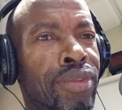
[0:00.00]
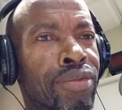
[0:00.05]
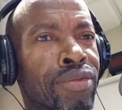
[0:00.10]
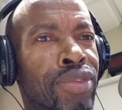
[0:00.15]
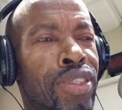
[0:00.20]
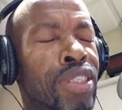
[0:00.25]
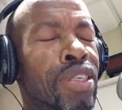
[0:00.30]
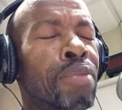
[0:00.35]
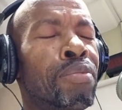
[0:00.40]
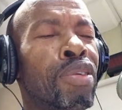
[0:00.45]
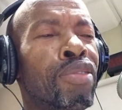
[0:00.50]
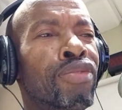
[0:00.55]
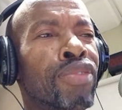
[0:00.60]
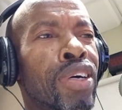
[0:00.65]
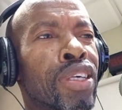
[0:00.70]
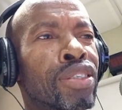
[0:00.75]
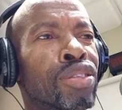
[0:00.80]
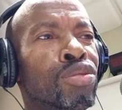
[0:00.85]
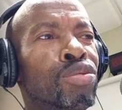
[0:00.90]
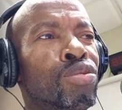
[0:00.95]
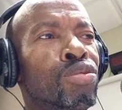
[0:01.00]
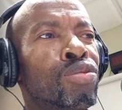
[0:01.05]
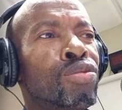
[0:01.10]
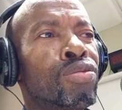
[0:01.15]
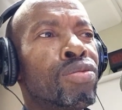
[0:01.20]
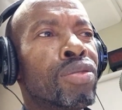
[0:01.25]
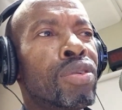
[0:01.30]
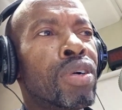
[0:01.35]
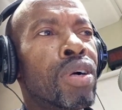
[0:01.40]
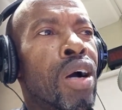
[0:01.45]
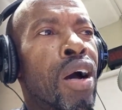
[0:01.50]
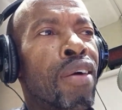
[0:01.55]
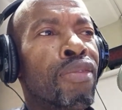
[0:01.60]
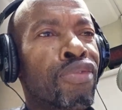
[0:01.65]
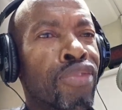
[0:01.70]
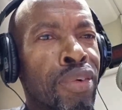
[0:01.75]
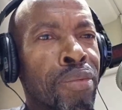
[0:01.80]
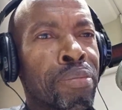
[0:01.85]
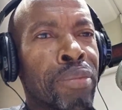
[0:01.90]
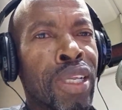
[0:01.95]
For some of us who are
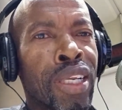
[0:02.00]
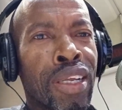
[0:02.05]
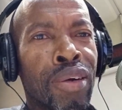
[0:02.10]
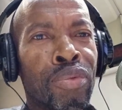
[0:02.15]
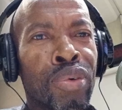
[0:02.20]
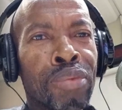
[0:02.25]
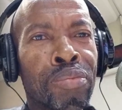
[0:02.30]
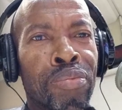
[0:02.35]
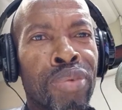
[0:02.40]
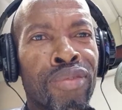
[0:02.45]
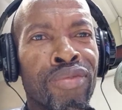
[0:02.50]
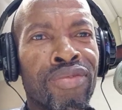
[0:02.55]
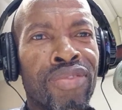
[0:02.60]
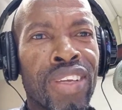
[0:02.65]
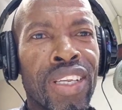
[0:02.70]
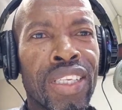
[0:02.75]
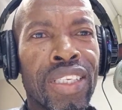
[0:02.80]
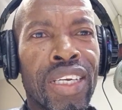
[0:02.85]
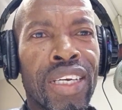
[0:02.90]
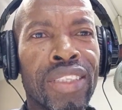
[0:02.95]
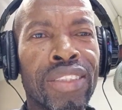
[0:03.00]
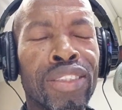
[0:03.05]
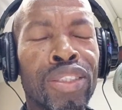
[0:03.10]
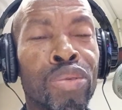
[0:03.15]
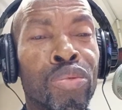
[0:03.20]
familiar with pavilion,